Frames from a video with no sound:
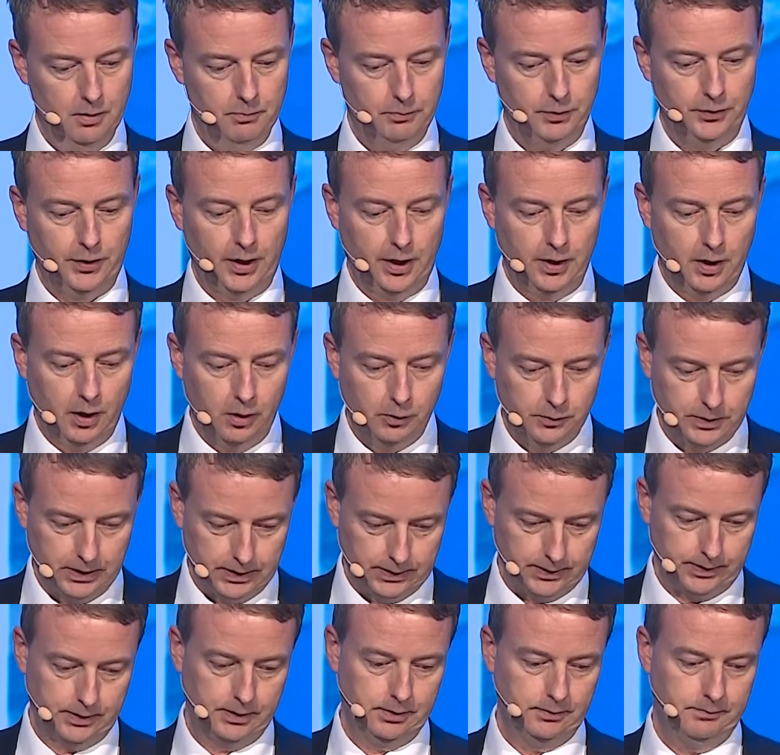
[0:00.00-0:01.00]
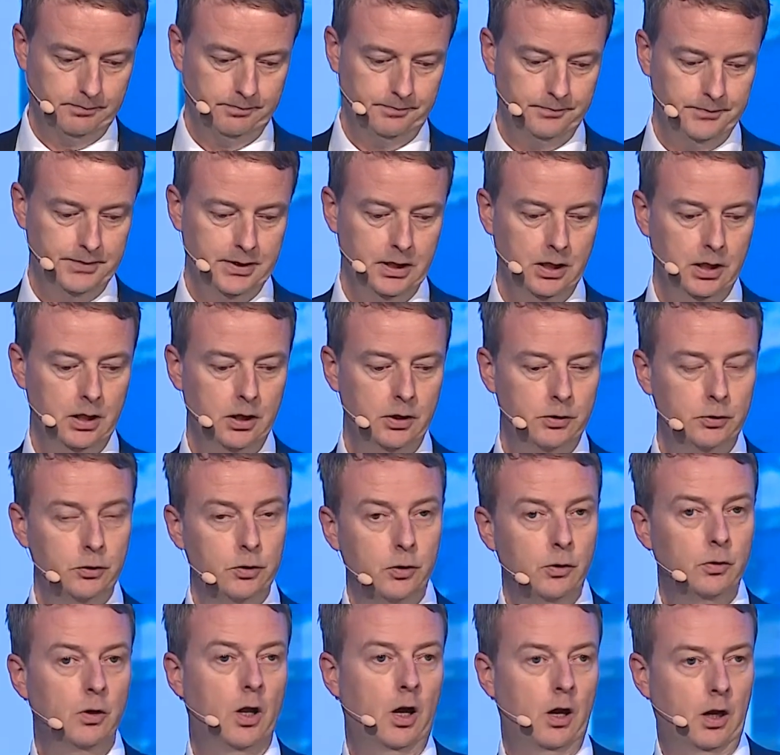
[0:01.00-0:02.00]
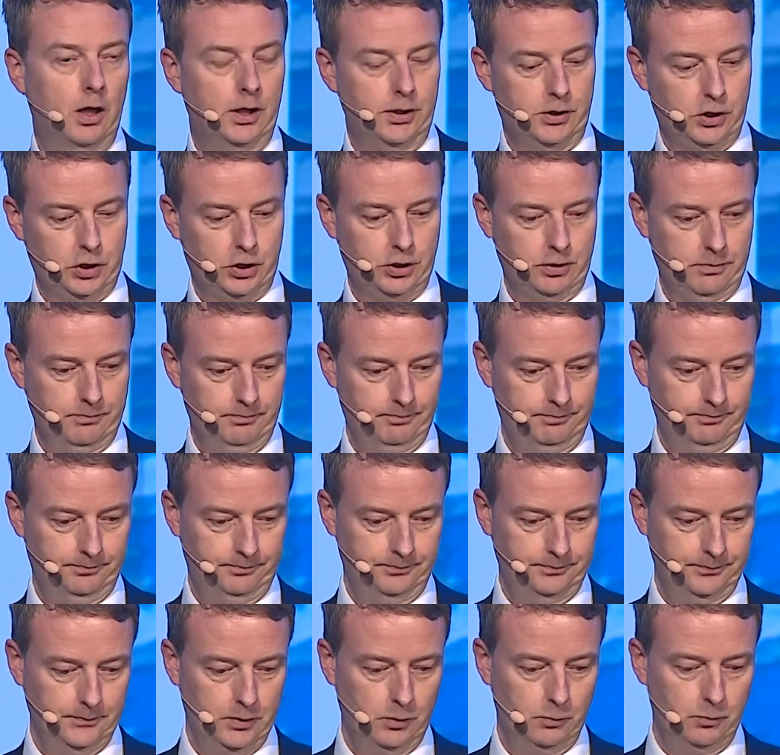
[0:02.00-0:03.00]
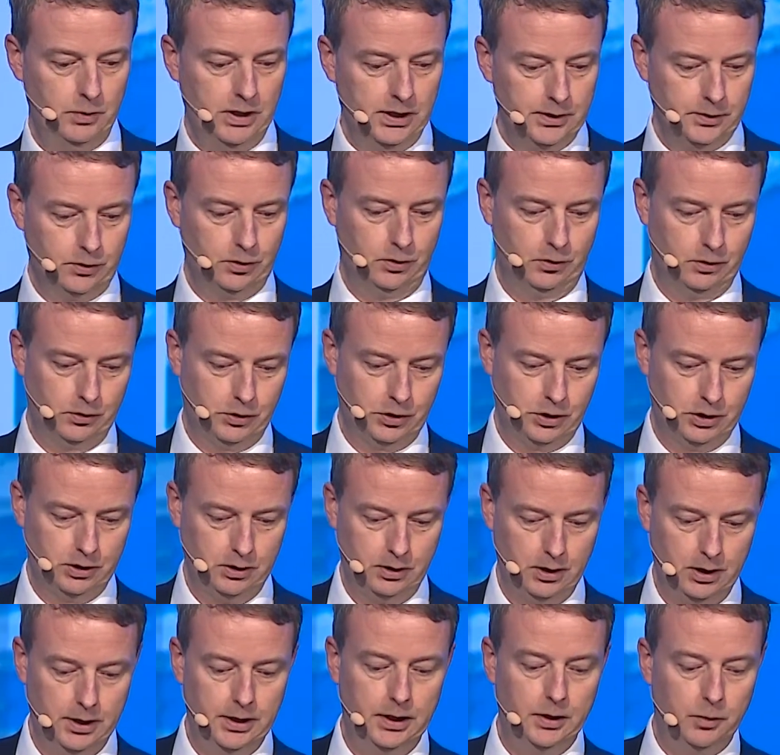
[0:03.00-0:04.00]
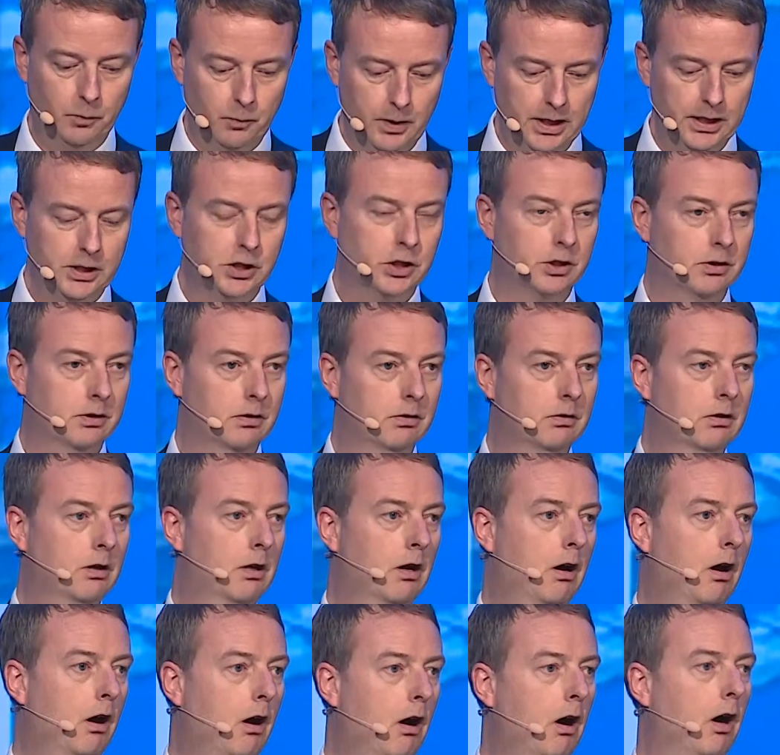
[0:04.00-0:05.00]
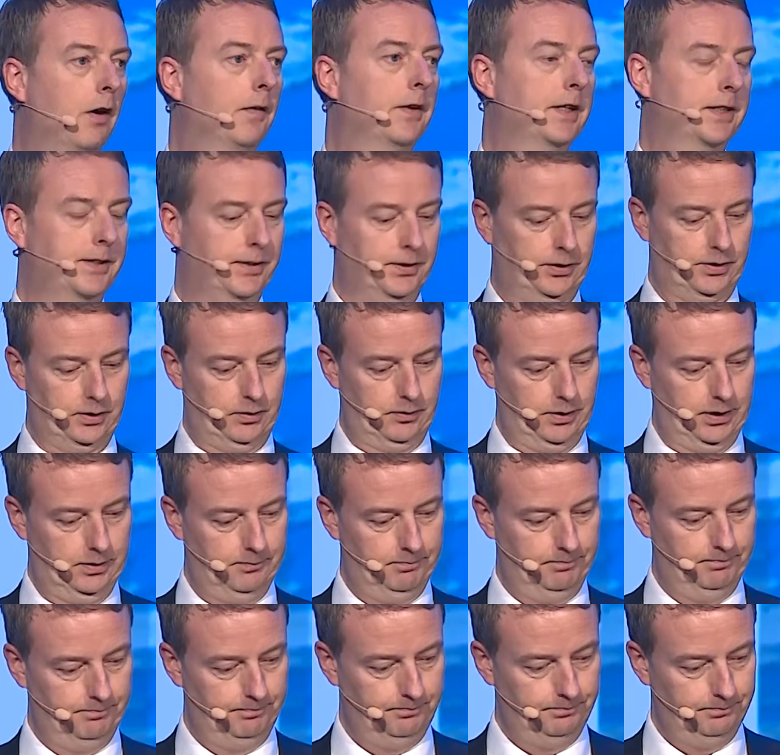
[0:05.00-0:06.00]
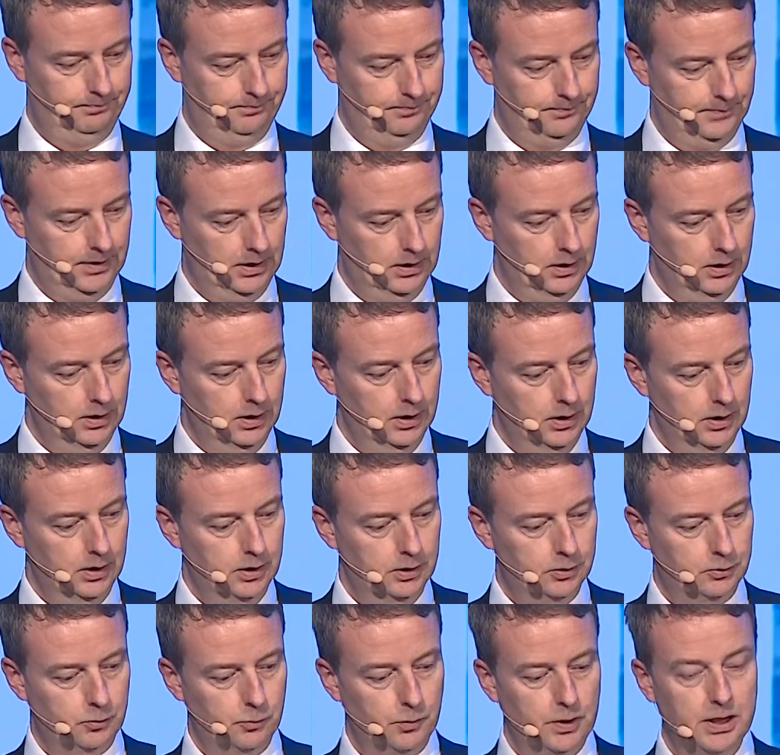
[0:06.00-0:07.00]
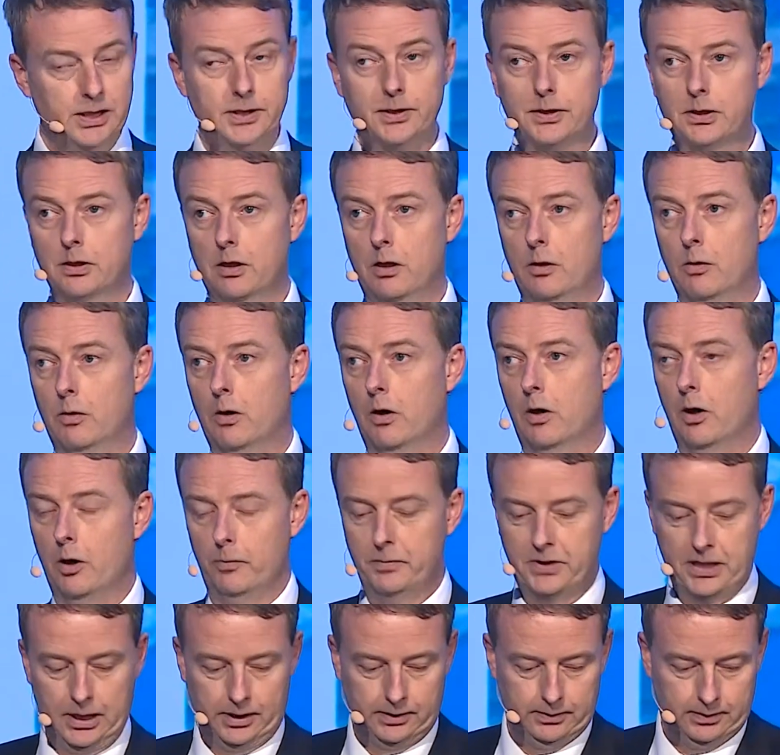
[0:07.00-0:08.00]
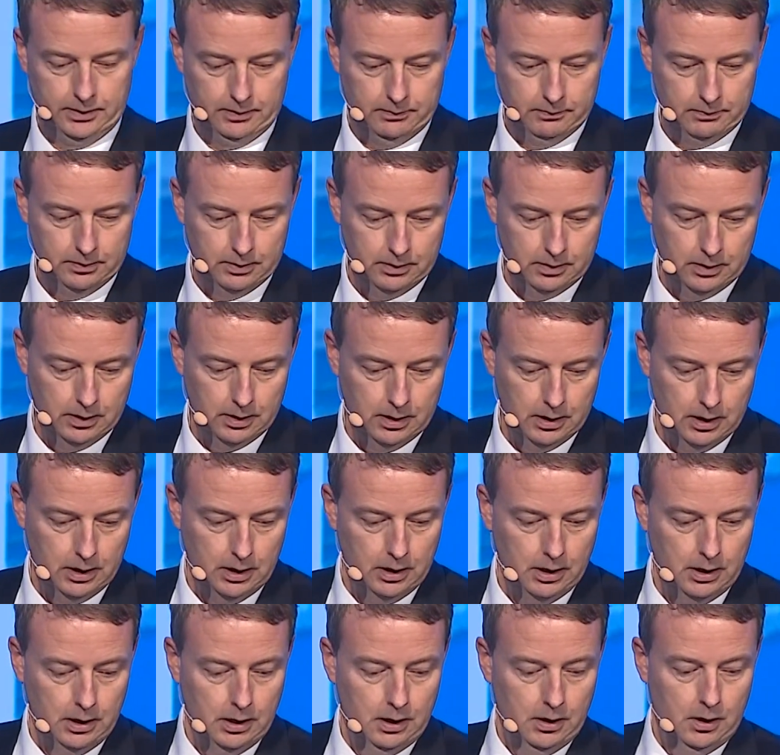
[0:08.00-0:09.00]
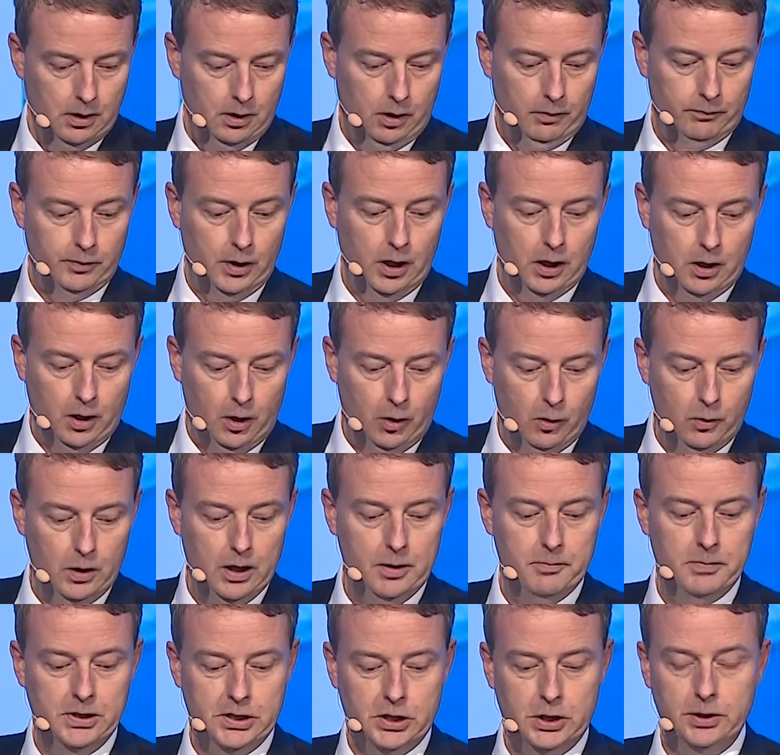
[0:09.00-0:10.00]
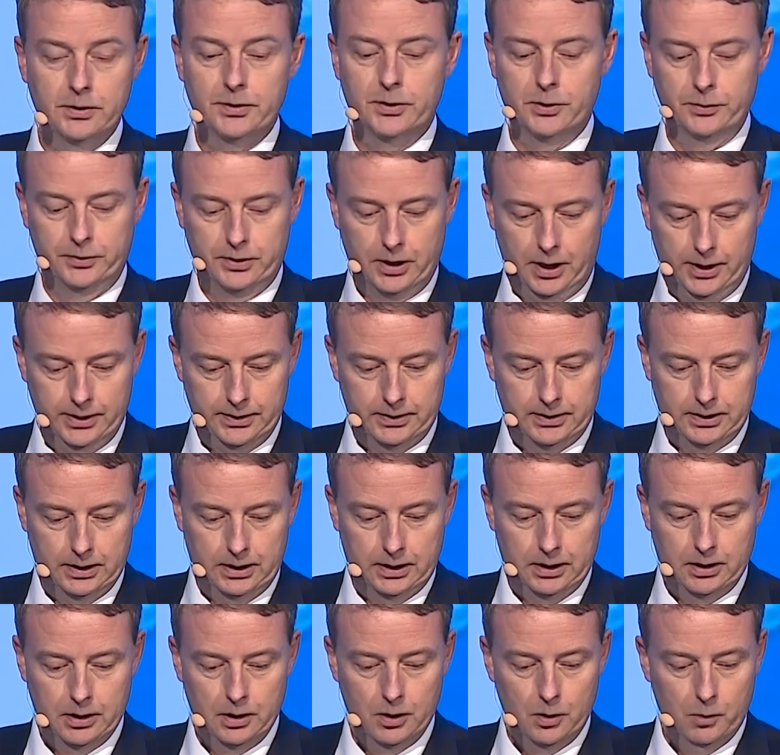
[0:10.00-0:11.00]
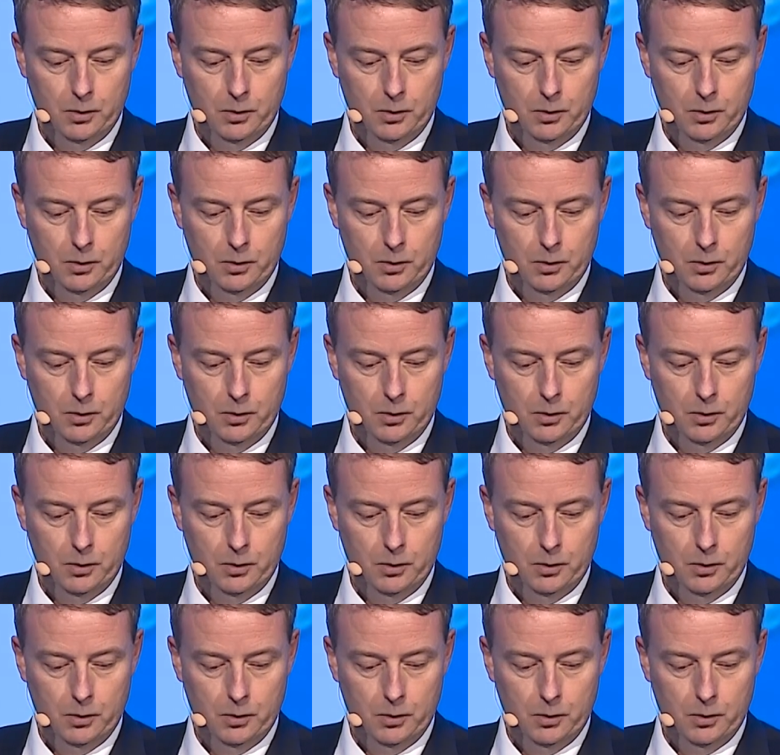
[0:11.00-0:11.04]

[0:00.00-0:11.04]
But I know this, new knowledge, research and innovation are necessary. To reach our objective of a low emission society,